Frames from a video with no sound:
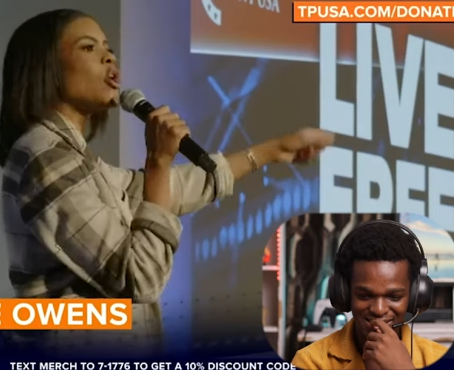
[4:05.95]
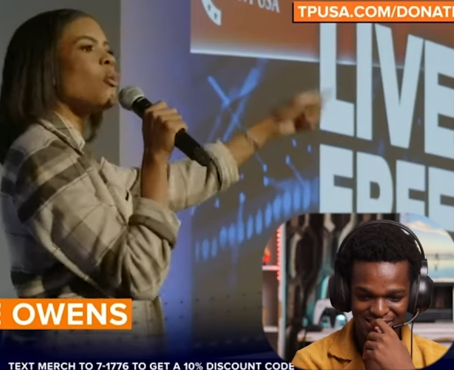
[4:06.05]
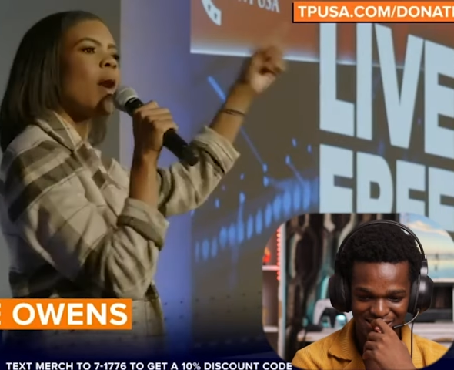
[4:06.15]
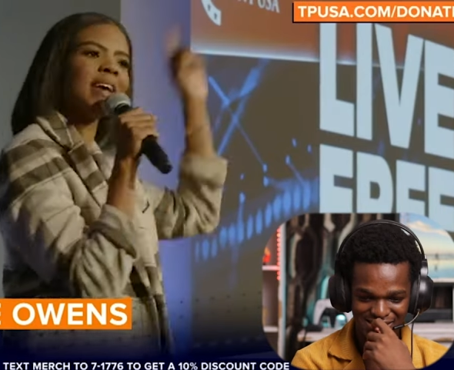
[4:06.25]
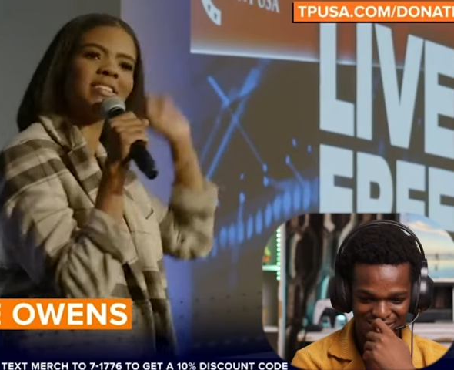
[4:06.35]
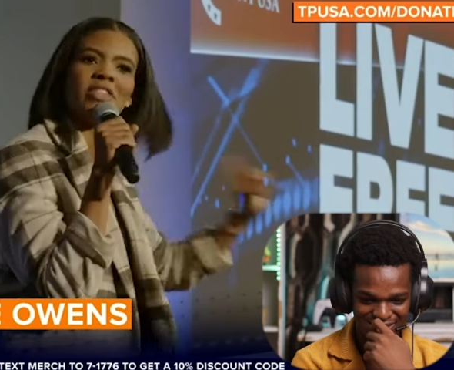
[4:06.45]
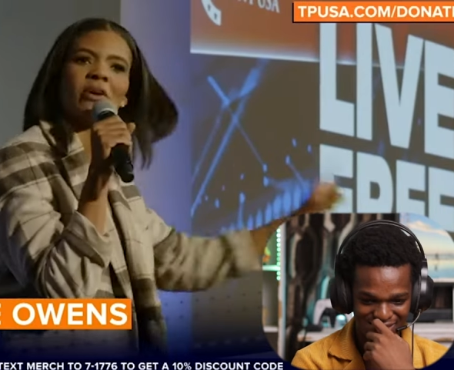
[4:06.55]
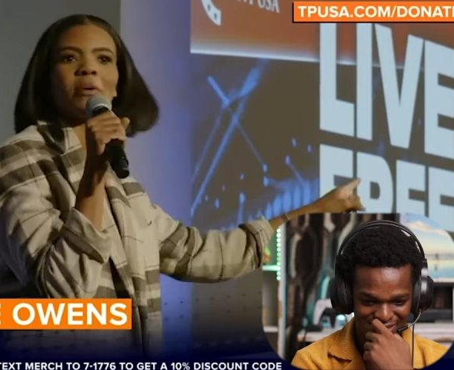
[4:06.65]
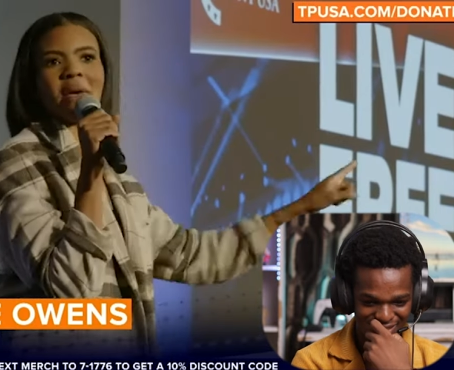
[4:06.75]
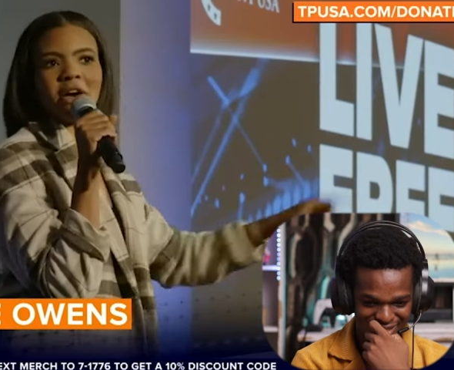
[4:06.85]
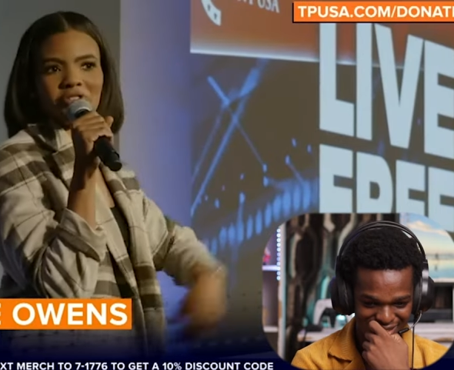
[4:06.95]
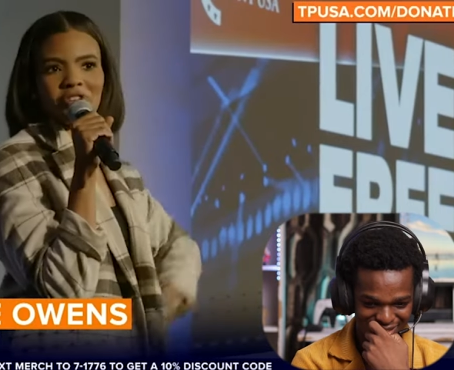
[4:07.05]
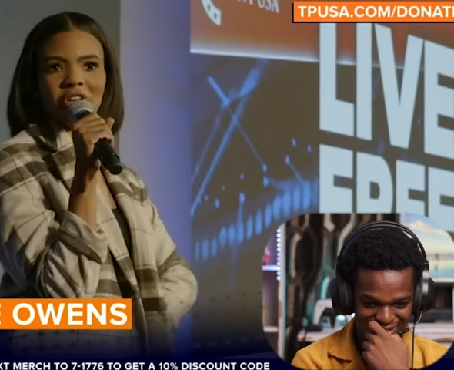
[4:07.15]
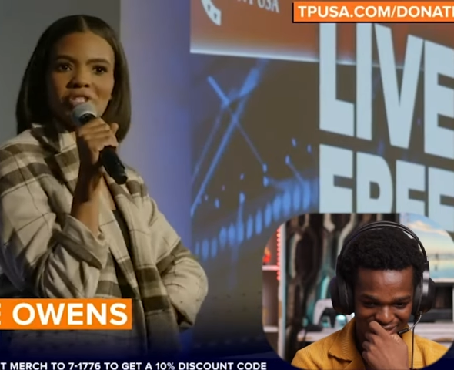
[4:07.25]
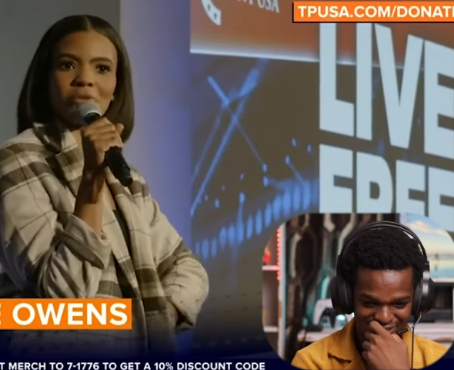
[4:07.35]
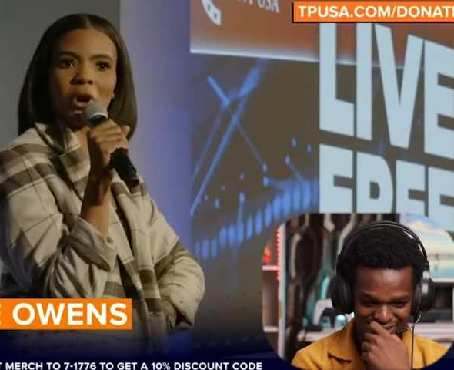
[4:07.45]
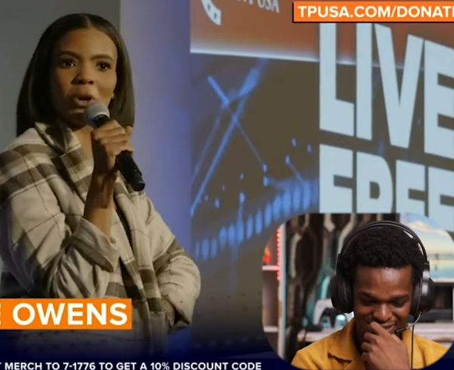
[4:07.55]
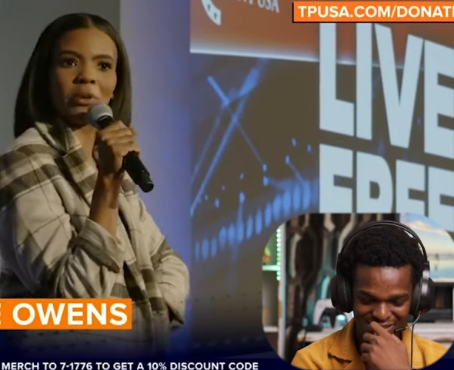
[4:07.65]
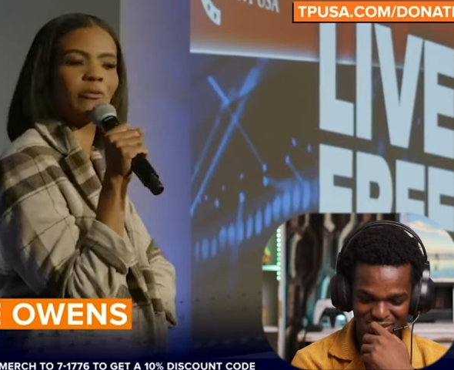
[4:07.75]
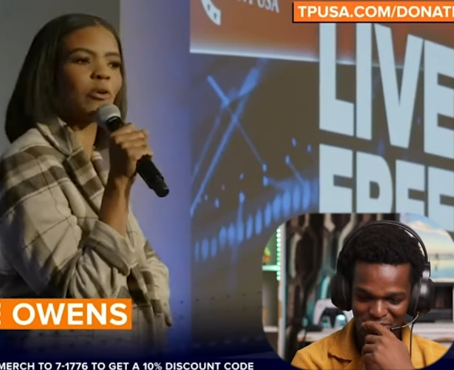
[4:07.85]
Speaker 1: Why isn't there a male studies
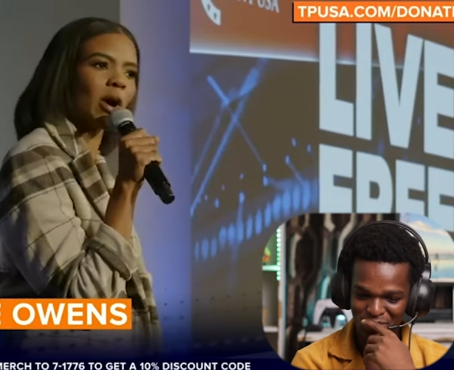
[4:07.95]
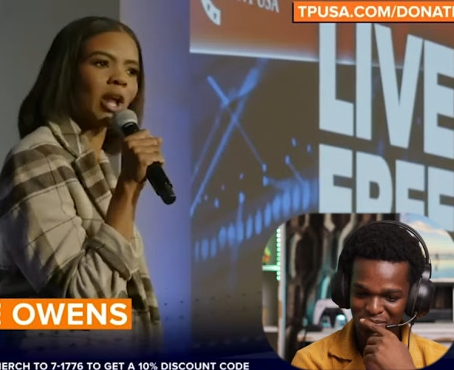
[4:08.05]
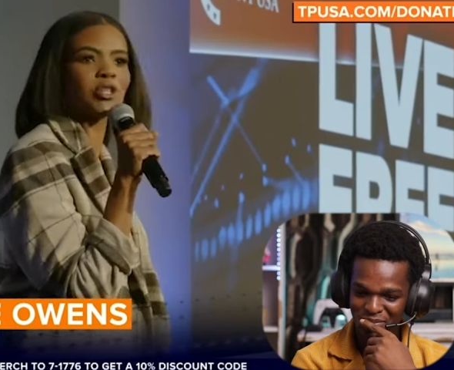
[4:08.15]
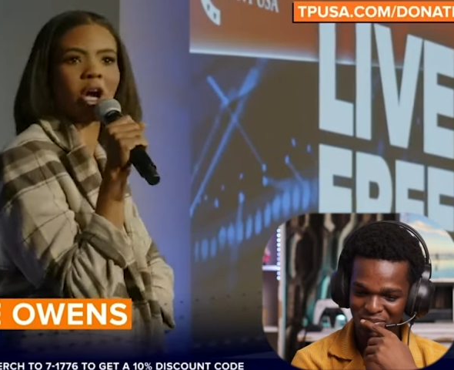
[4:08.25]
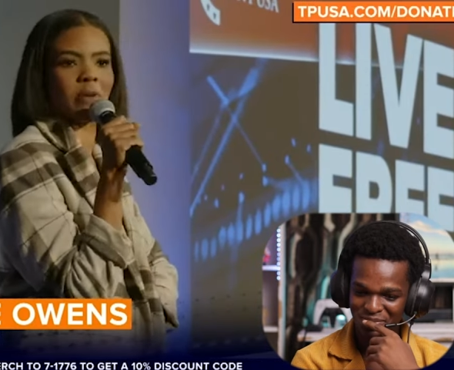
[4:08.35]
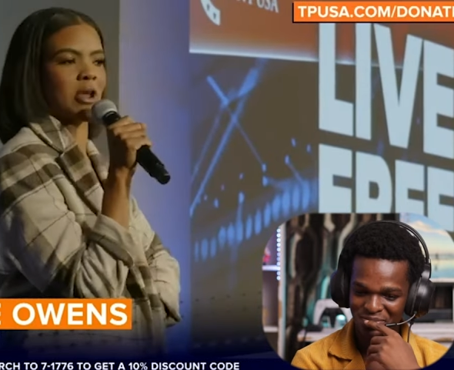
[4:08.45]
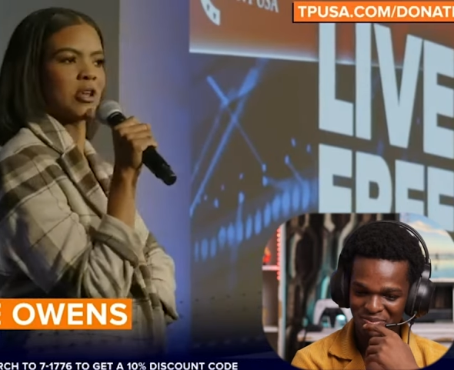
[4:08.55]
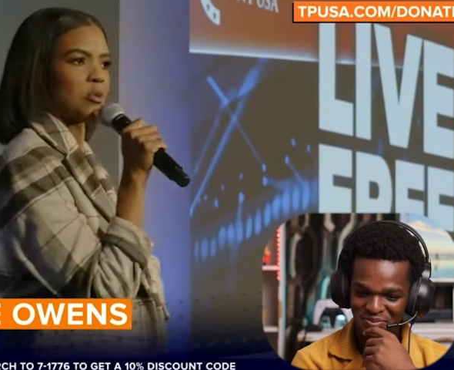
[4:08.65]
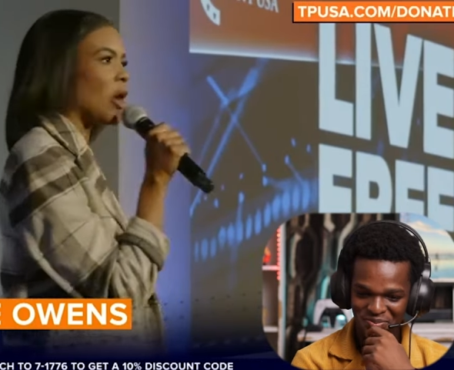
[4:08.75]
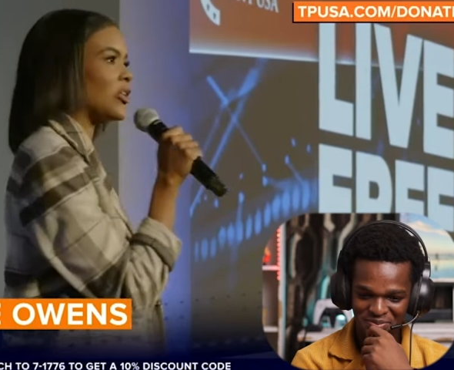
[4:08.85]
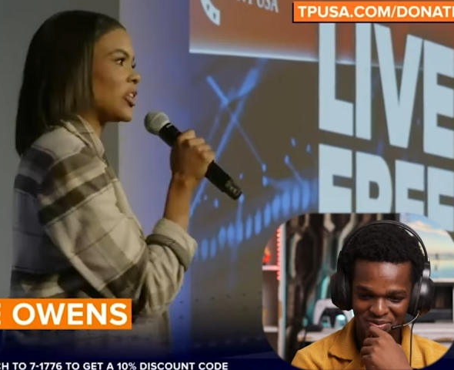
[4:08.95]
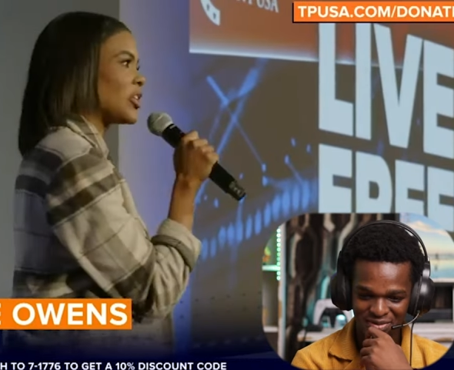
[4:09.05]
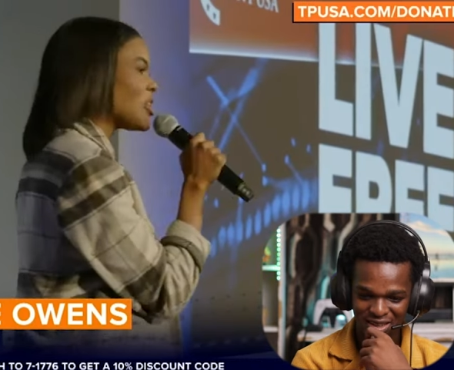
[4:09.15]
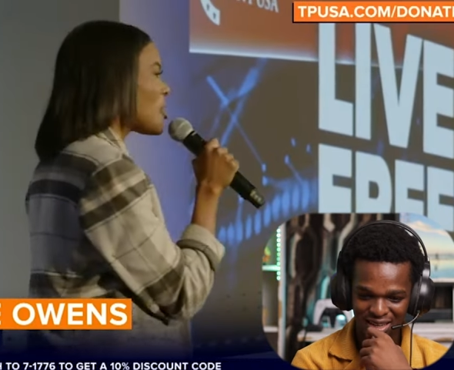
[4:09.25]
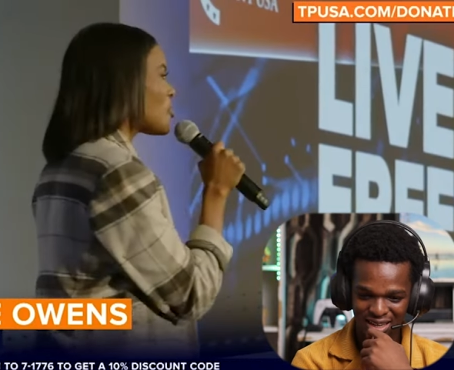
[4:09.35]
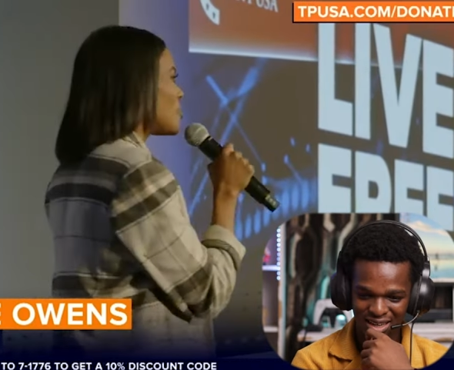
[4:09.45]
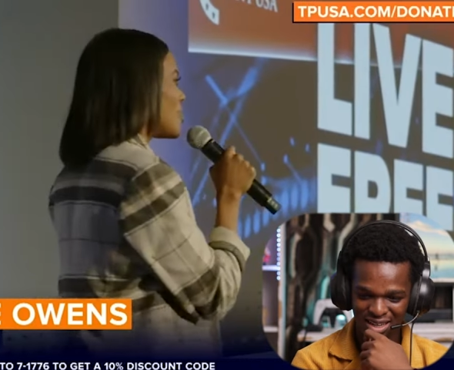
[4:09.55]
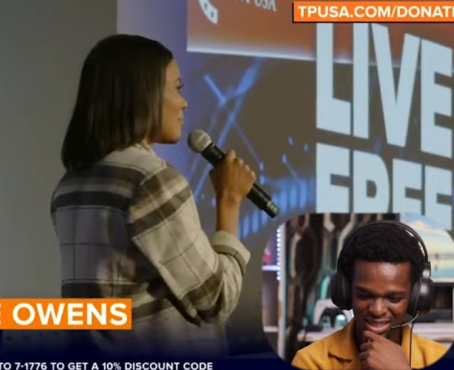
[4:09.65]
department if we want to talk about equality, you know? Yeah.